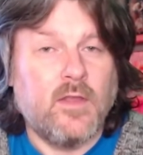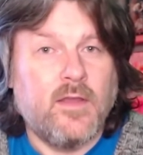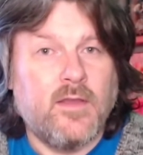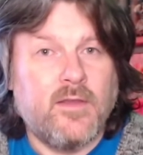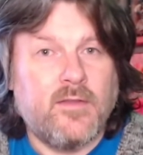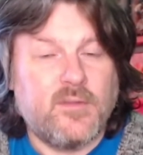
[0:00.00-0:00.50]

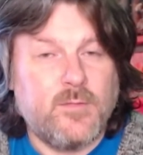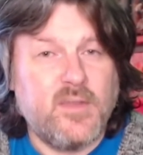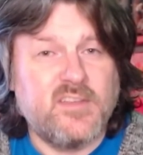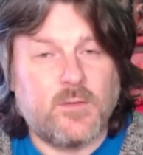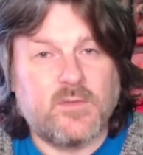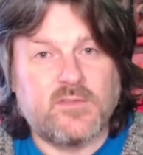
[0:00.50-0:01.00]
The music
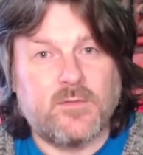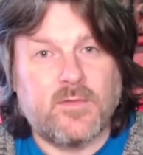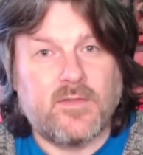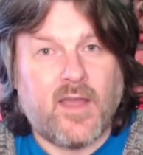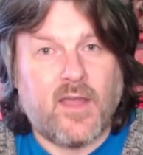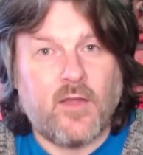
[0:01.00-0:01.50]
was something
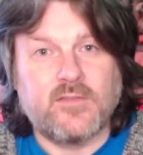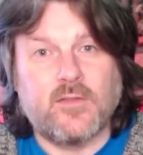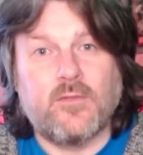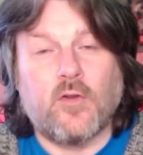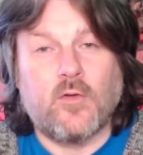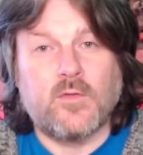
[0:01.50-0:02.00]
that I also
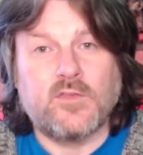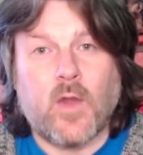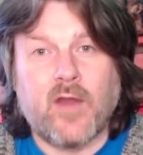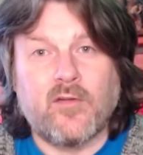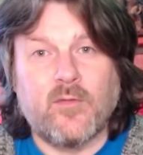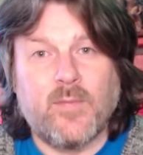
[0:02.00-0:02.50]
thought was quite
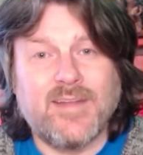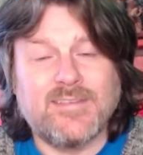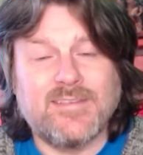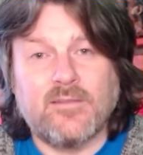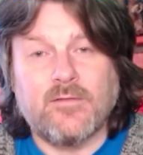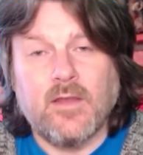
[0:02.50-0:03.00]

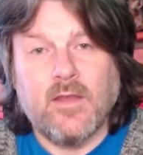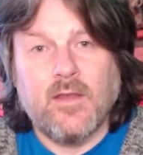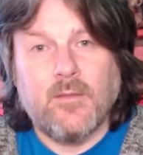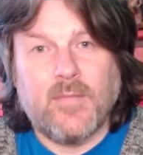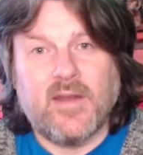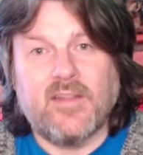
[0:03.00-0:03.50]
repetitive,
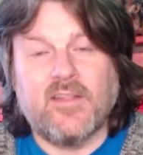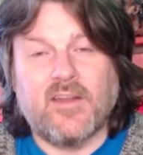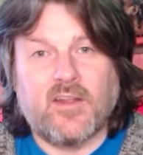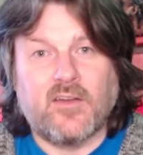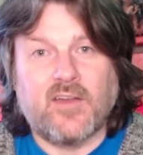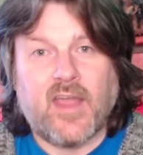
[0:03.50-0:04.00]
meaning that it
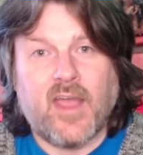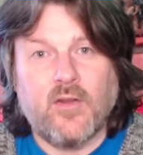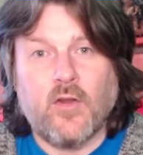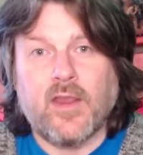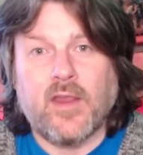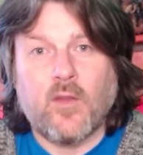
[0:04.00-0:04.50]
could get
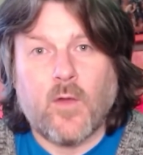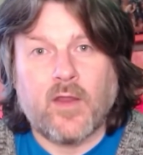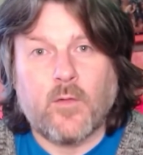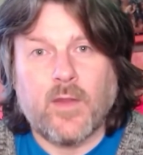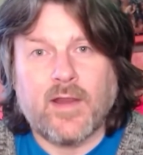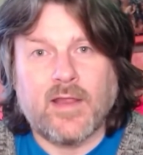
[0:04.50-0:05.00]
annoying quite
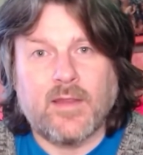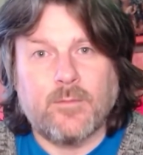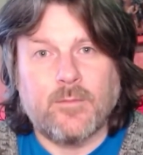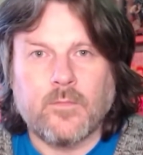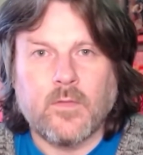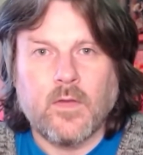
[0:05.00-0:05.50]
quickly.
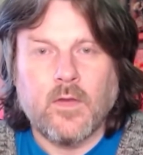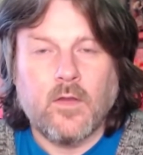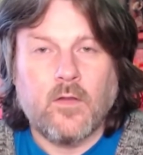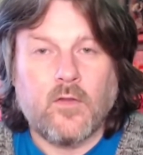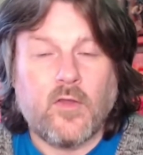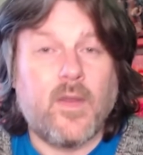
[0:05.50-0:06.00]

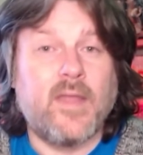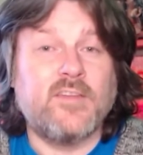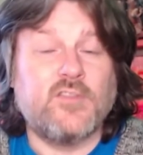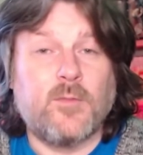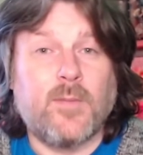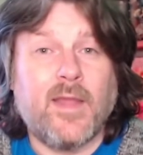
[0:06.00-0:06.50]
Although I
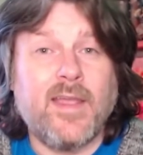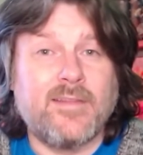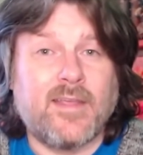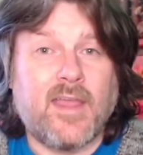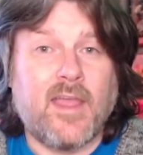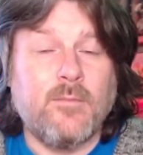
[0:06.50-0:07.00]
enjoyed playing the
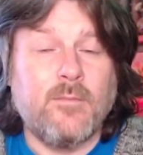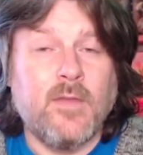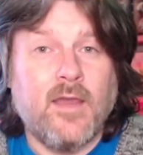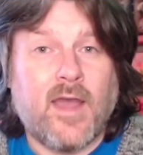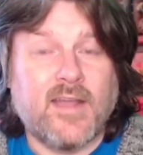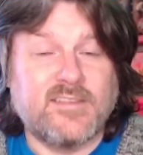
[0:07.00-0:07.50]
game,
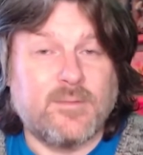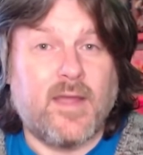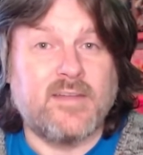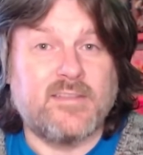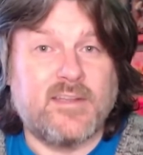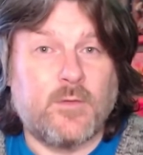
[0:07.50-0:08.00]
I surmised
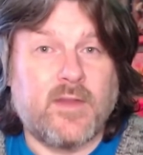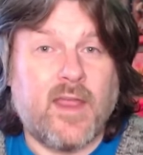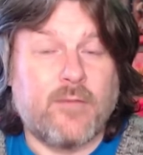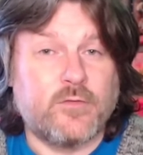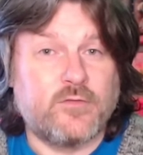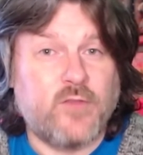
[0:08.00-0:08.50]
that it would get
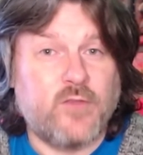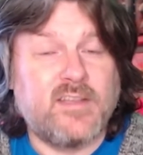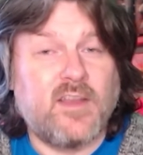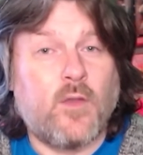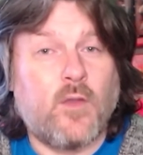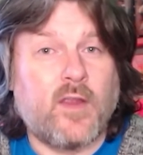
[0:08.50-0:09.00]
frustrating
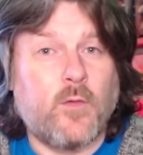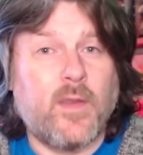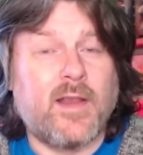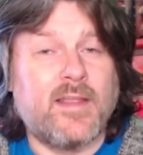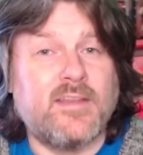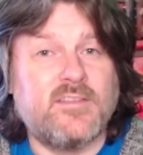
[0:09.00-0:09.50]
quite
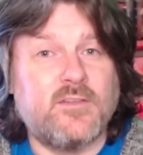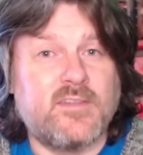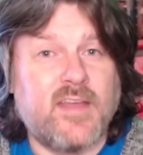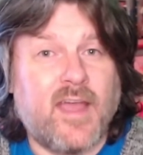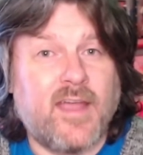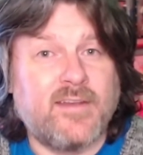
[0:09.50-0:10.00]
quickly due to the
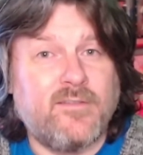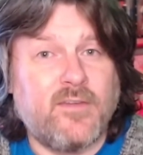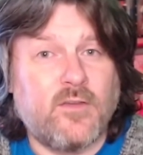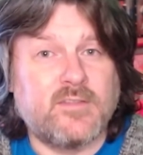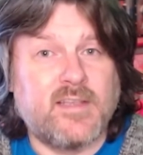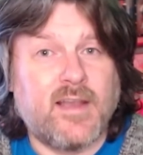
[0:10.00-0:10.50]
high
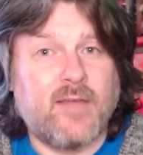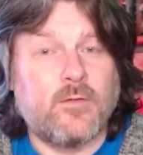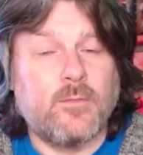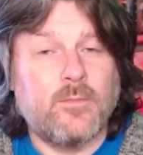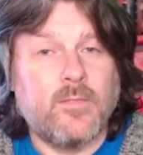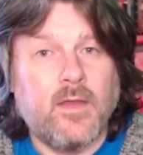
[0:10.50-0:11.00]
difficulty level.
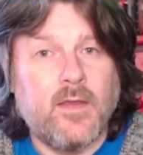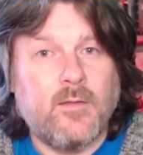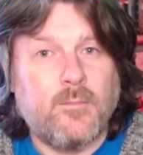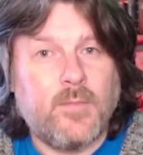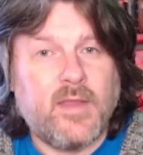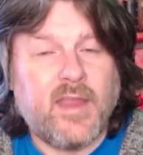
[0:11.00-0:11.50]

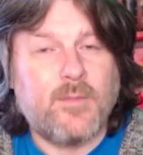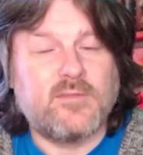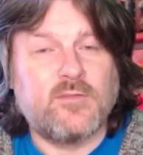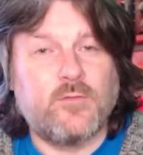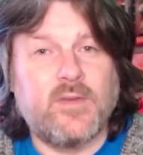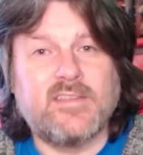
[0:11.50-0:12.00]
Being able to
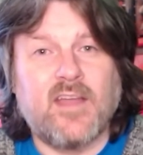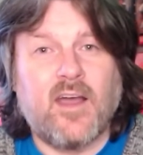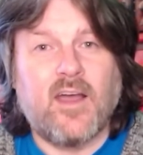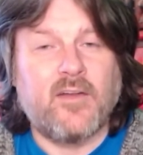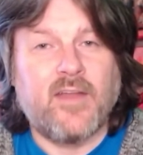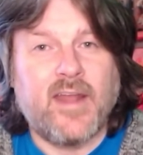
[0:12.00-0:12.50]
restart
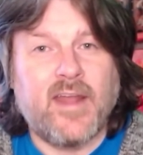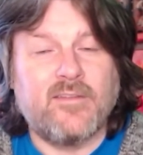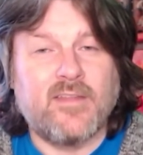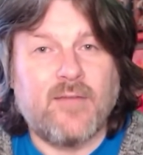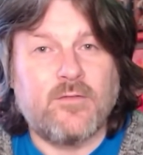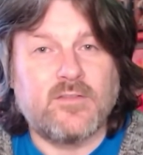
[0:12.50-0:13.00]
on any of the
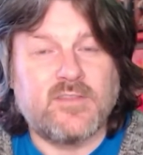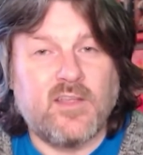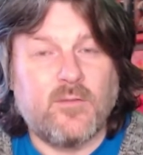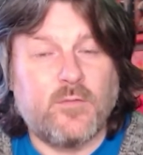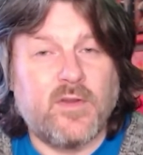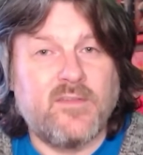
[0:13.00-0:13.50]
levels that you'd
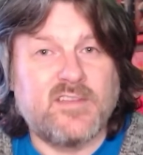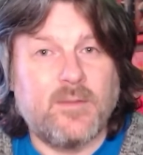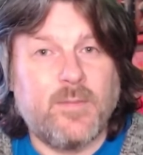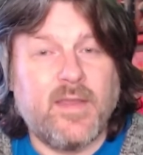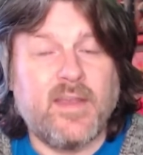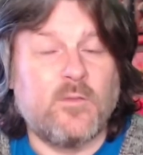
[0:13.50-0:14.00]
previously
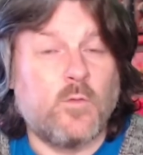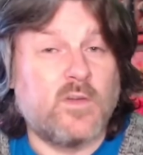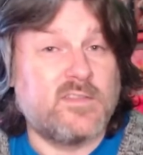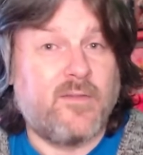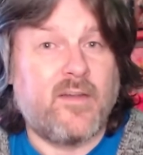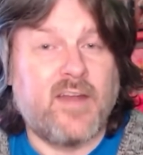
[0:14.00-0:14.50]
beaten was a
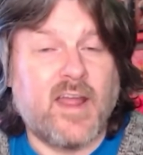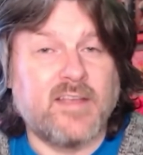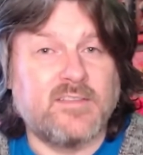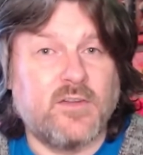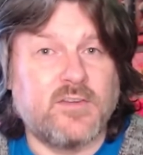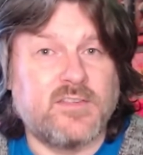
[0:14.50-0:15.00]
very nice
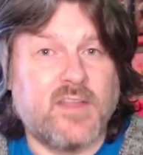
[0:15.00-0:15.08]
touch there.